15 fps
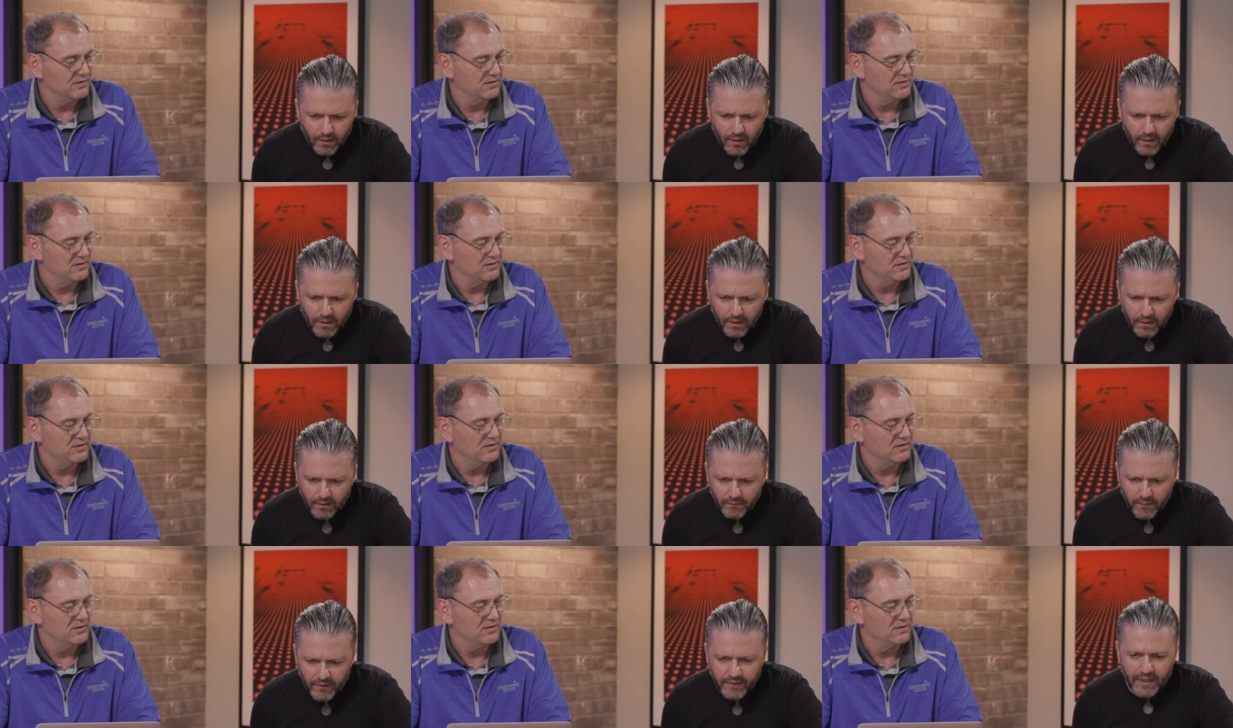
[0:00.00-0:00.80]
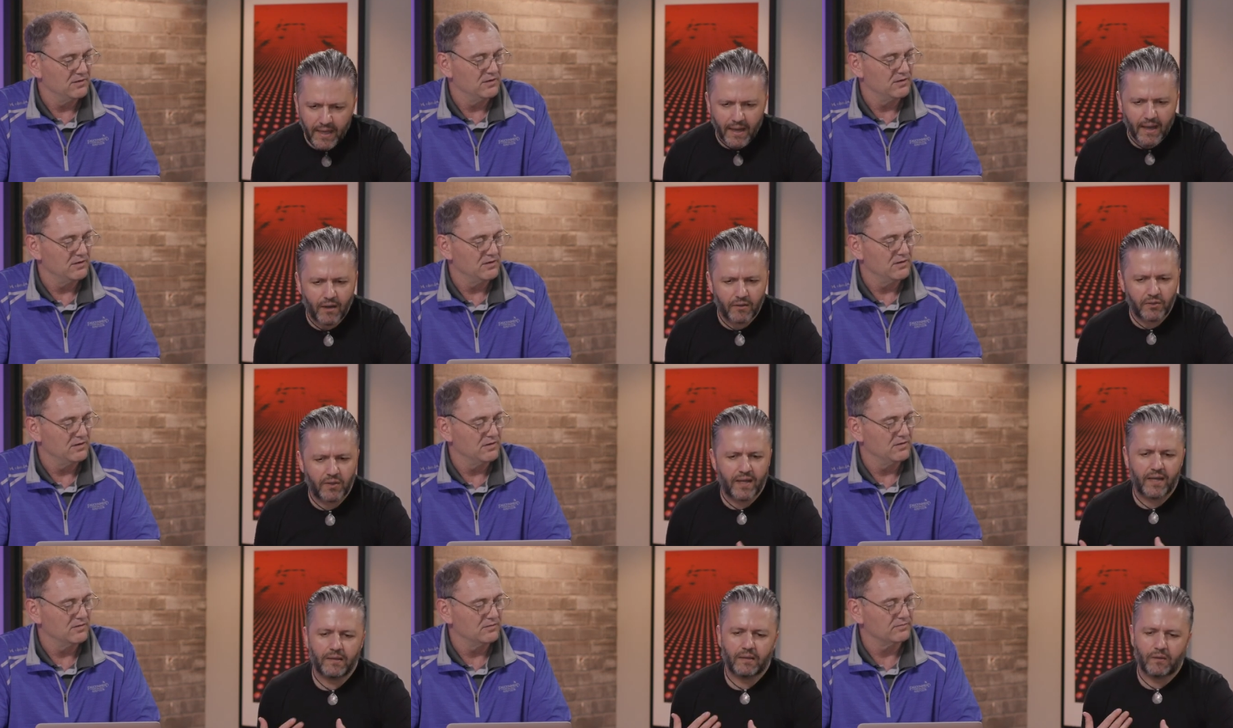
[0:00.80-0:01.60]
Speaker 1: um, yeah, how to
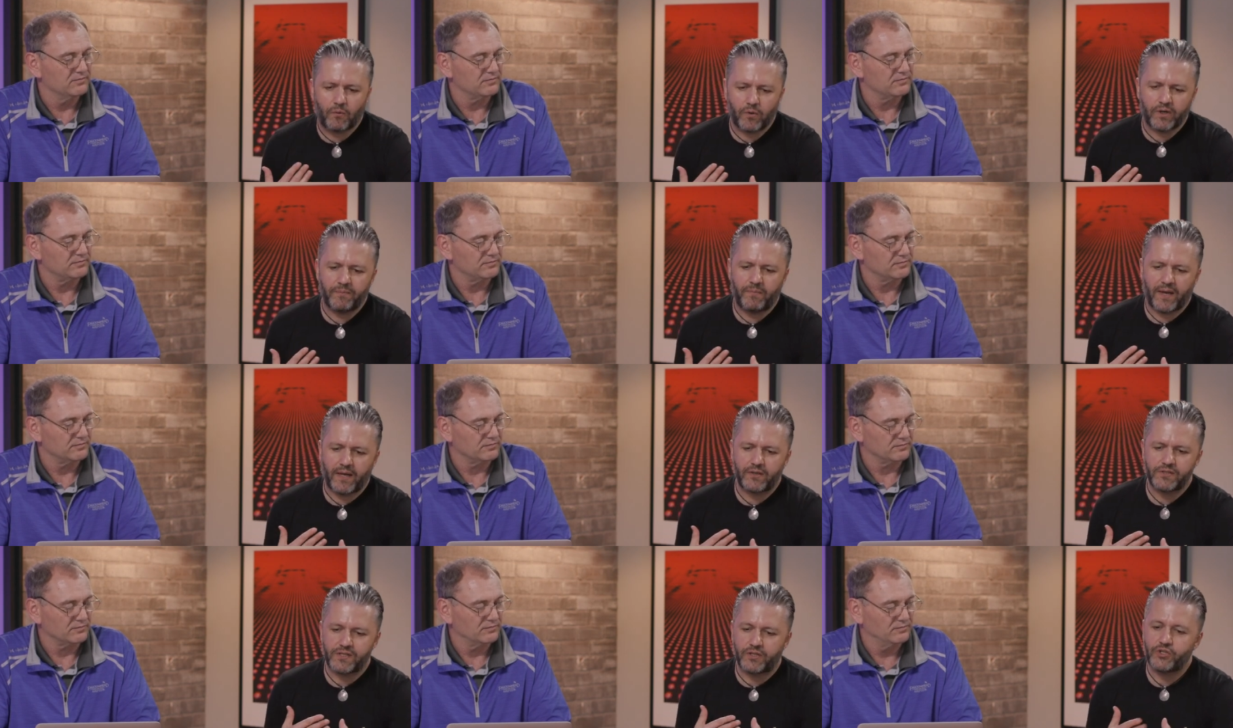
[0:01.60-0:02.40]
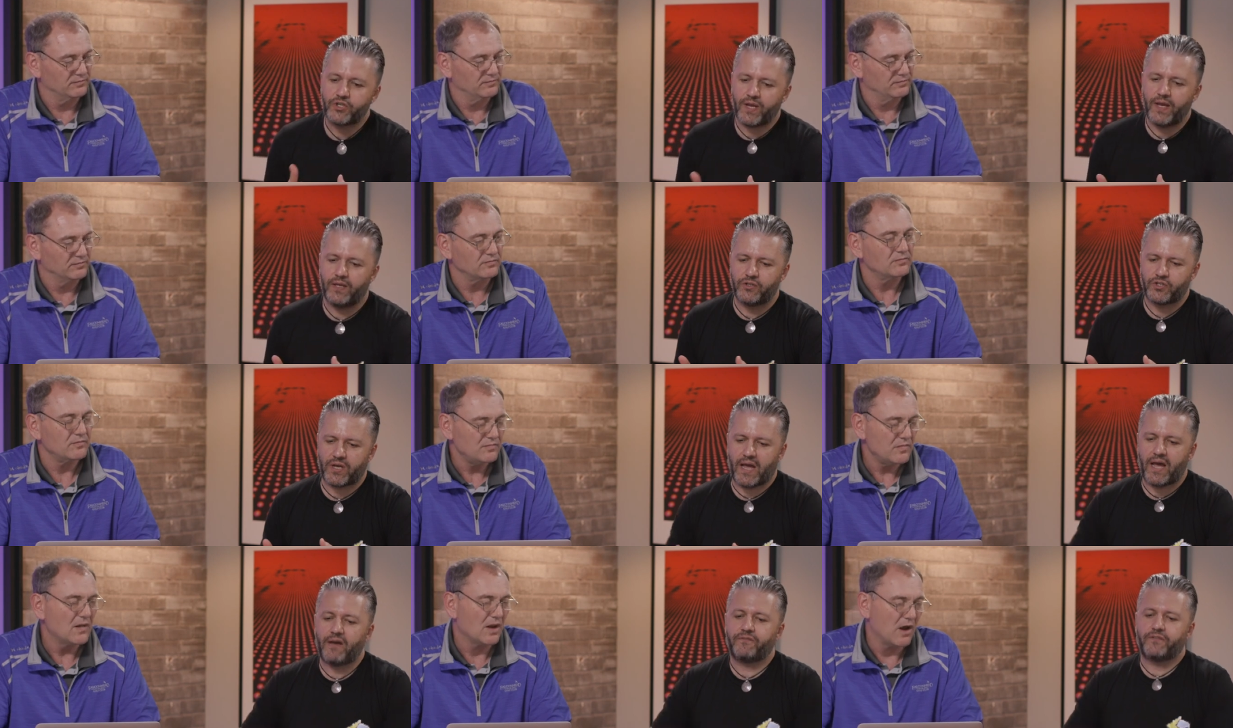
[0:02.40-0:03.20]
handle query patterns that change
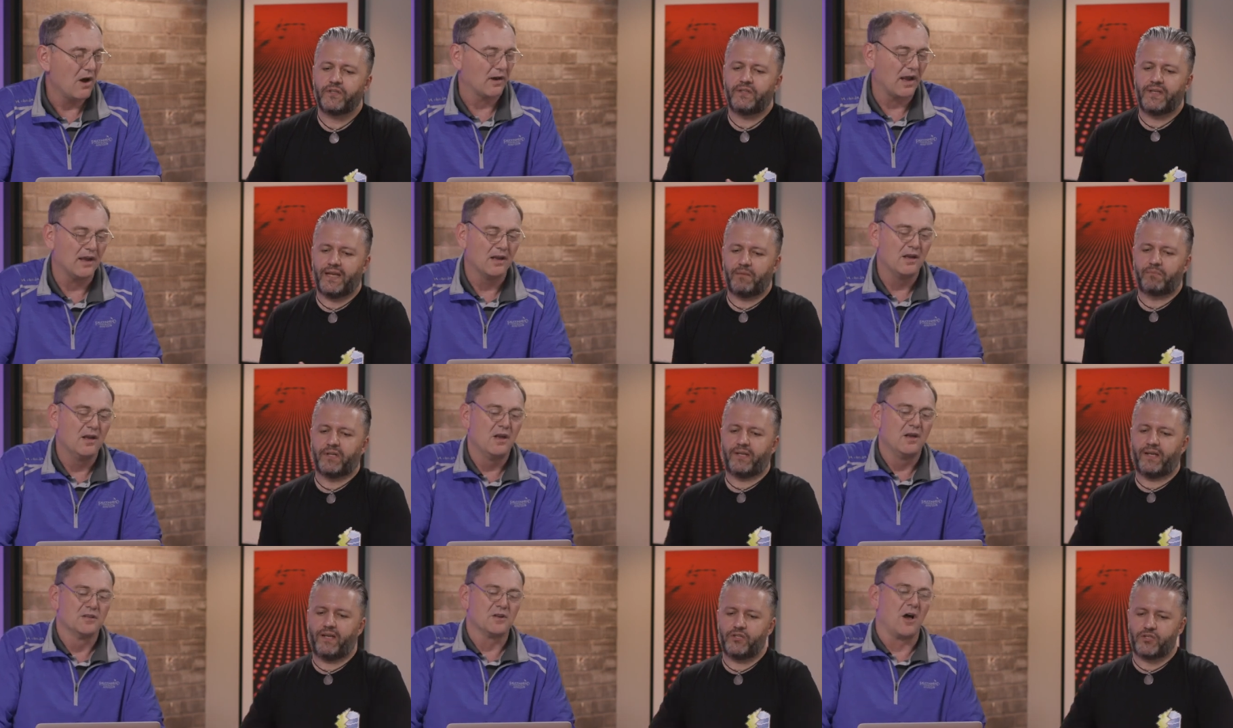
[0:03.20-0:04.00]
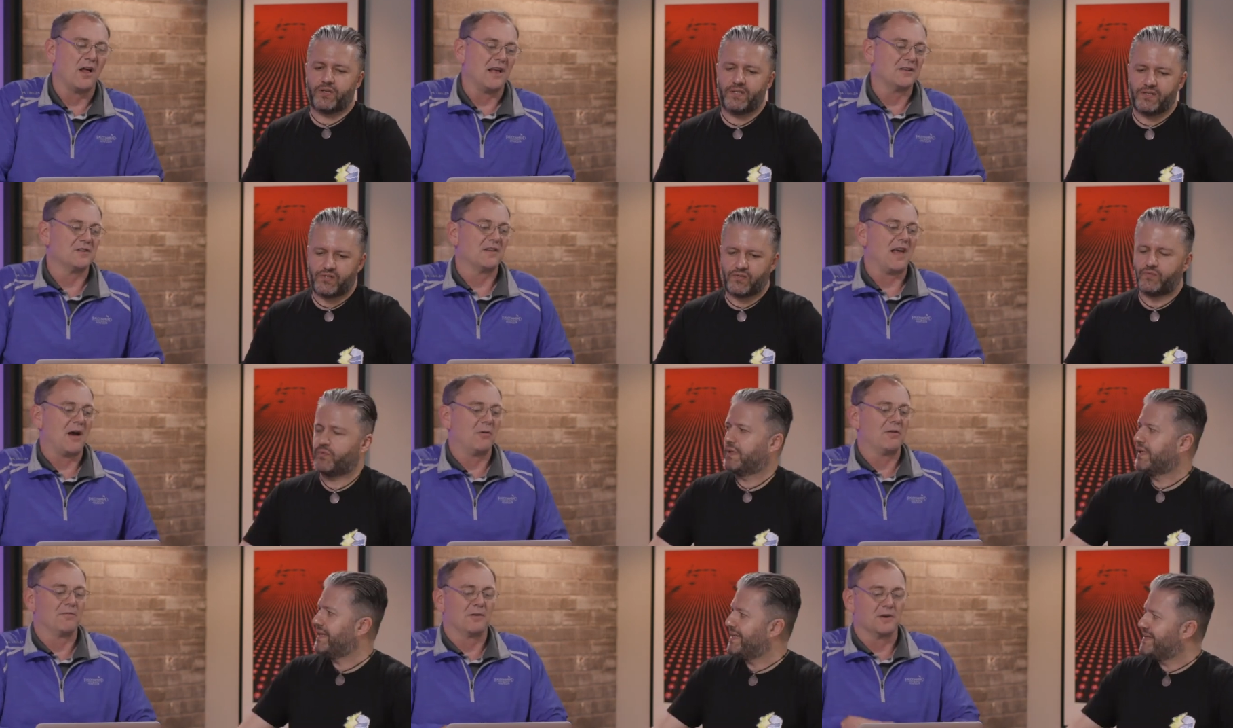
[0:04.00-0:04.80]
after okay. the application. So I'll answer
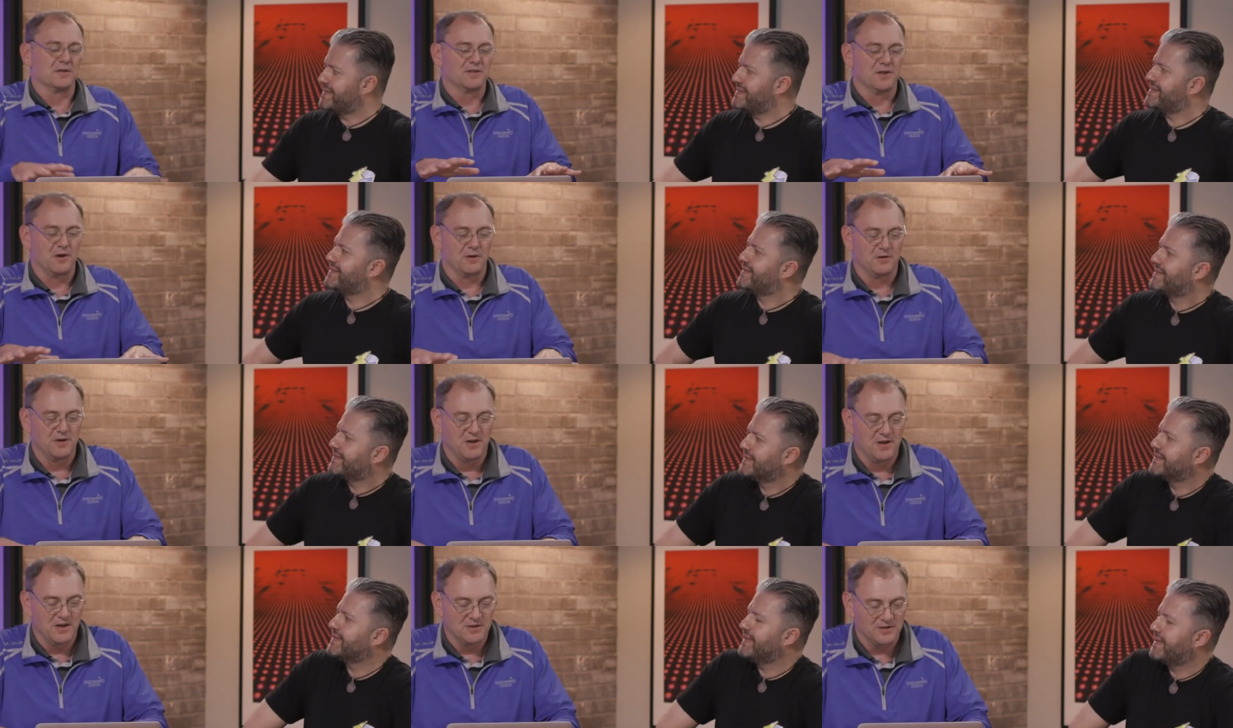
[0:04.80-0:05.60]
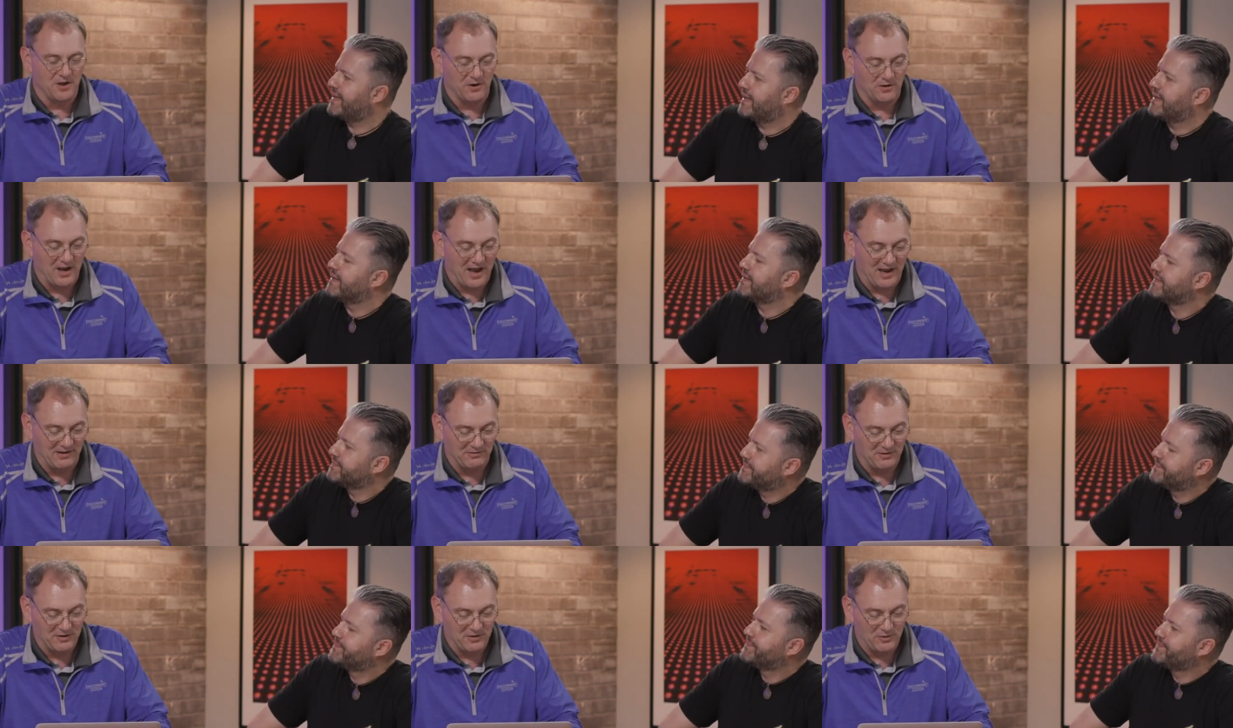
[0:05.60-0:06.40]
that released. one first. So, yeah. So, uh,
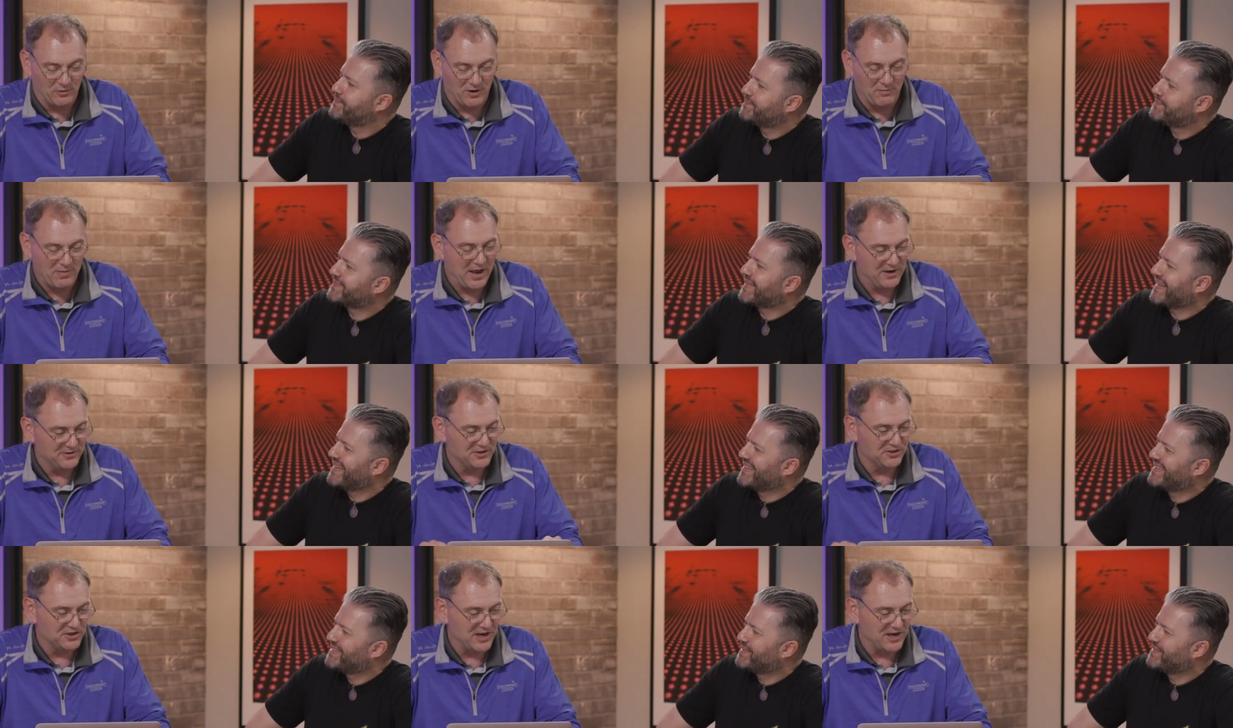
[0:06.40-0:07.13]
Query patterns that